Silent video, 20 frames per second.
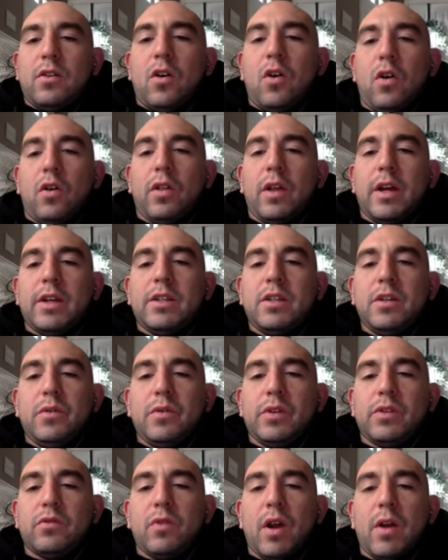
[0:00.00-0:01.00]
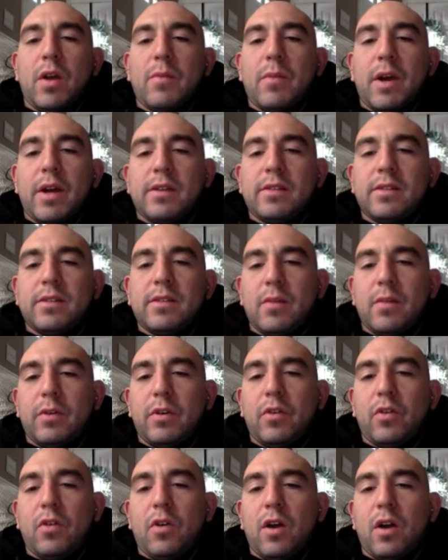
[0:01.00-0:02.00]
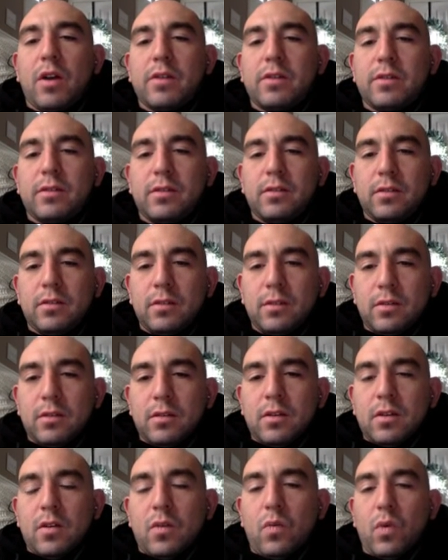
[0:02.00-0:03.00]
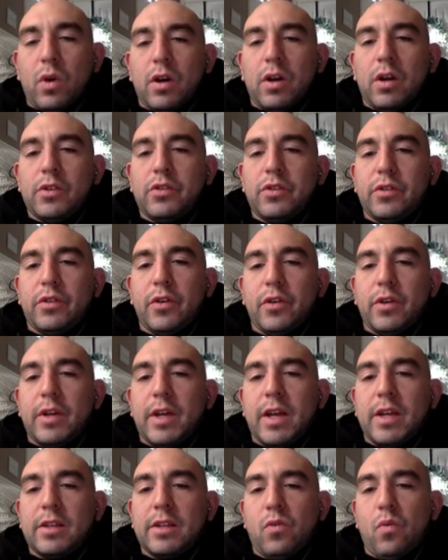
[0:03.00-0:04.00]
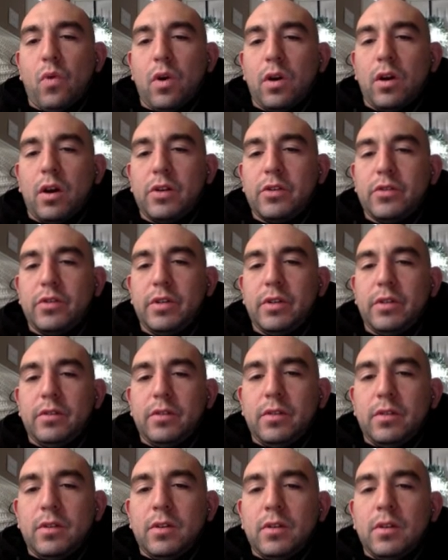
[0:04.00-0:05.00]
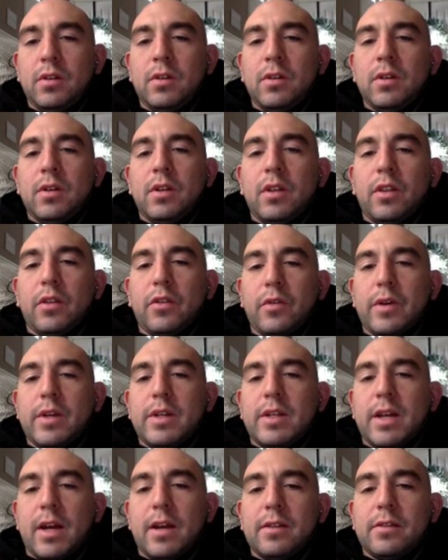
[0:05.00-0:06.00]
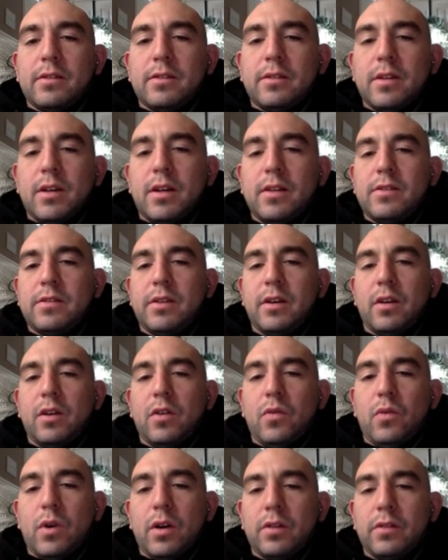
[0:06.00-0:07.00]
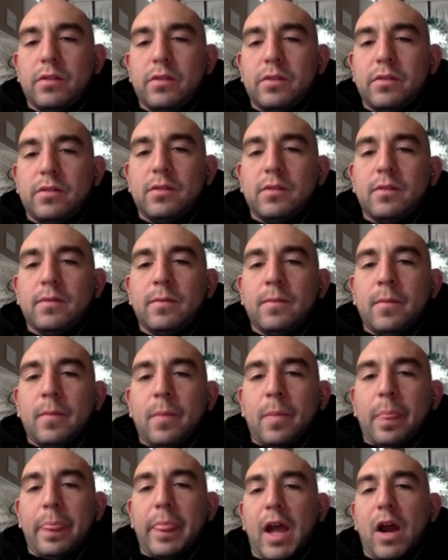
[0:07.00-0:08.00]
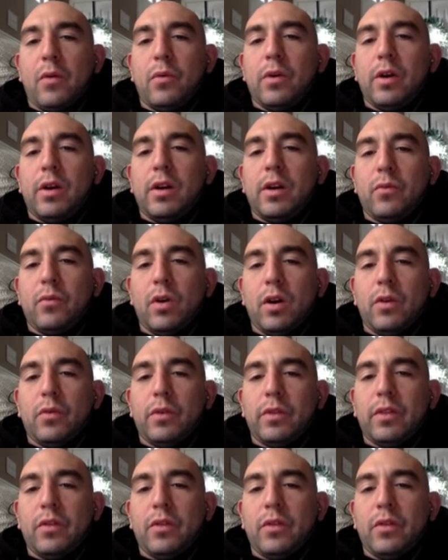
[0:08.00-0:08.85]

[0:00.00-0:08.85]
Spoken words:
All I do is write my sum across. 130 has 100, 3 tens, and 0 ones. Now we're going to work with